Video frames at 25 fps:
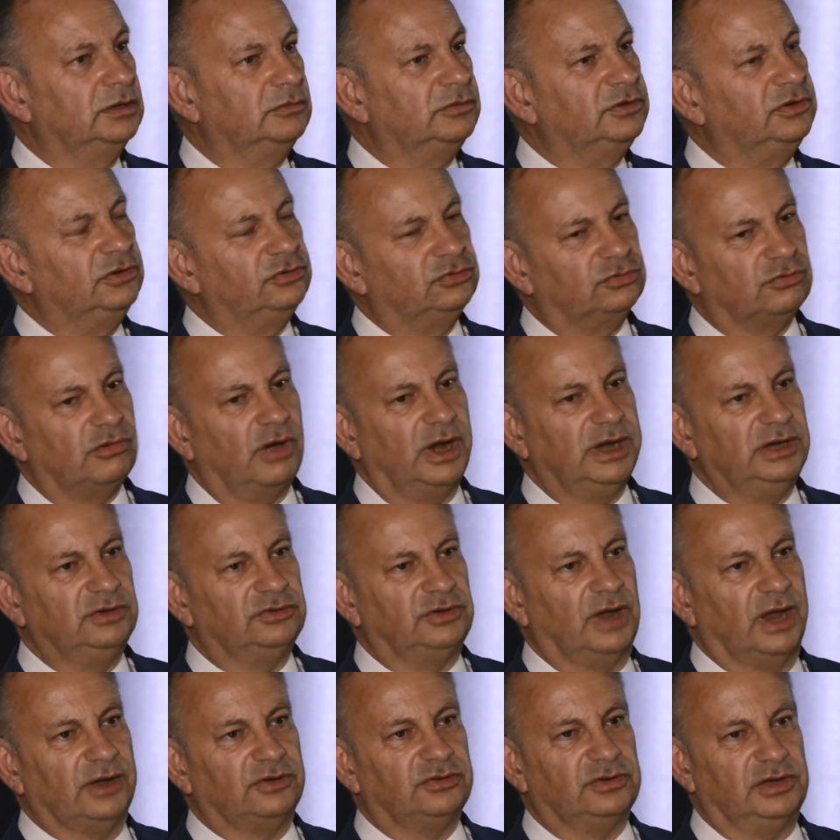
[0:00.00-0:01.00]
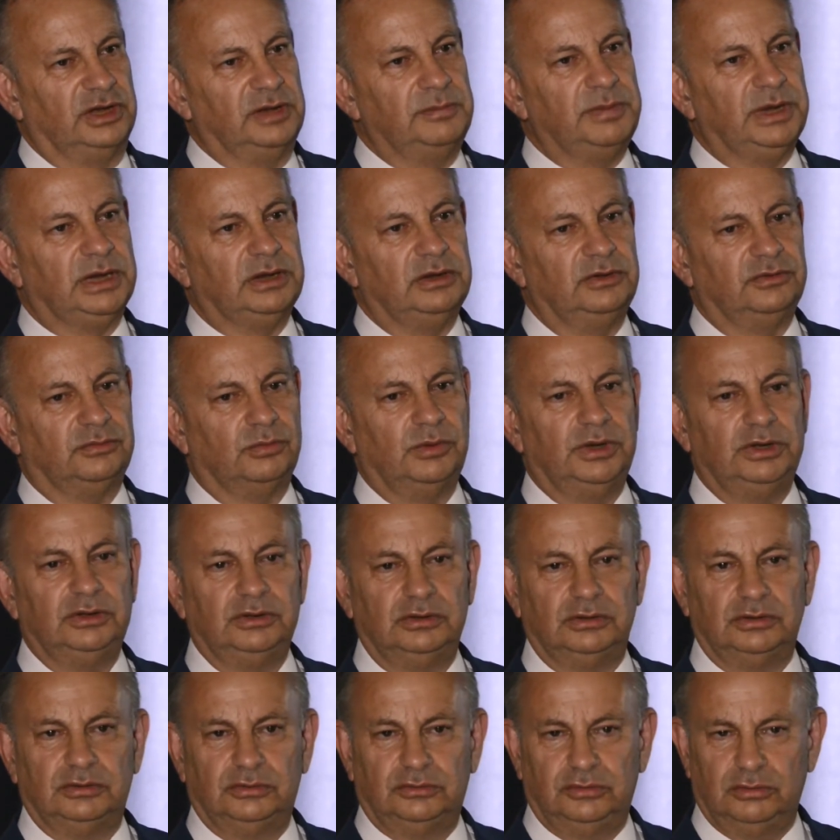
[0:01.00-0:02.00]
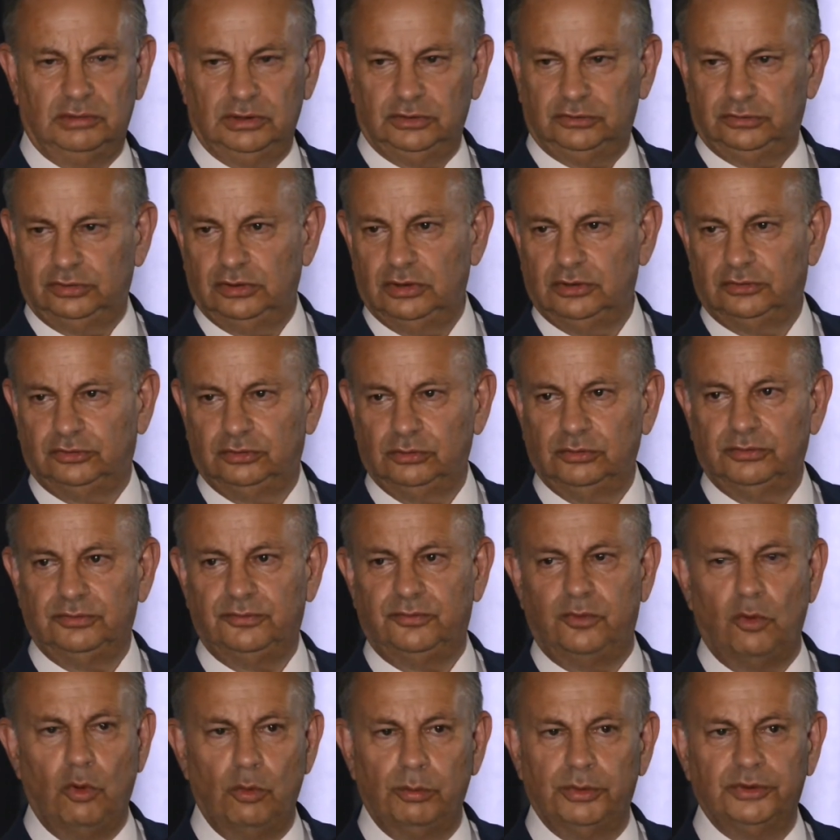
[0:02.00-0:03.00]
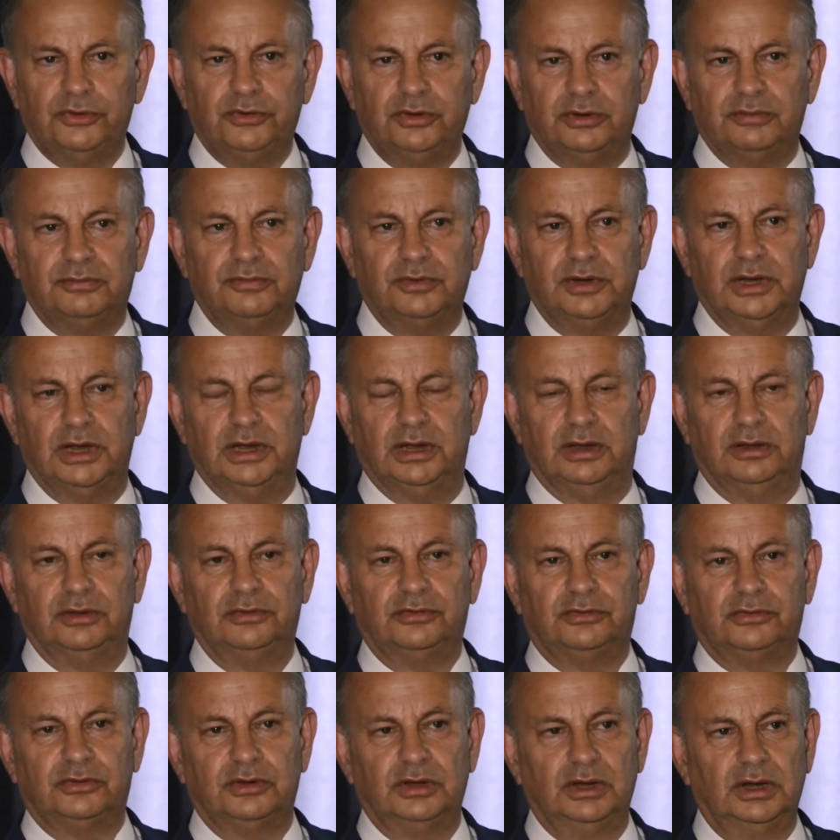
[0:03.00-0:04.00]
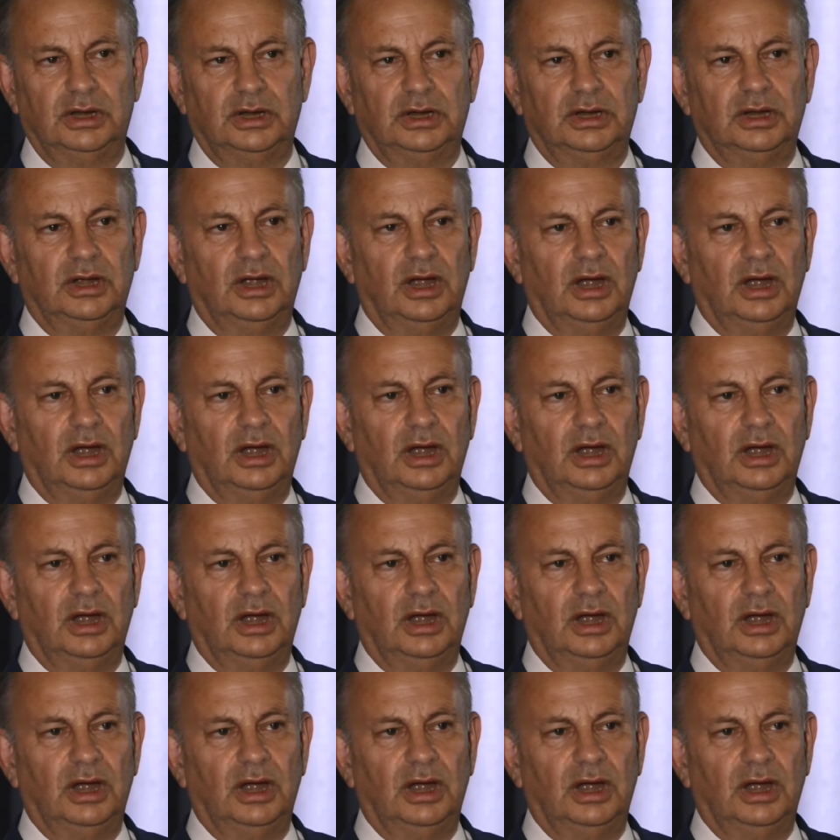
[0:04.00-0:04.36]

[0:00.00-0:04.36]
which is strange actually, because when during Churchill's formative years,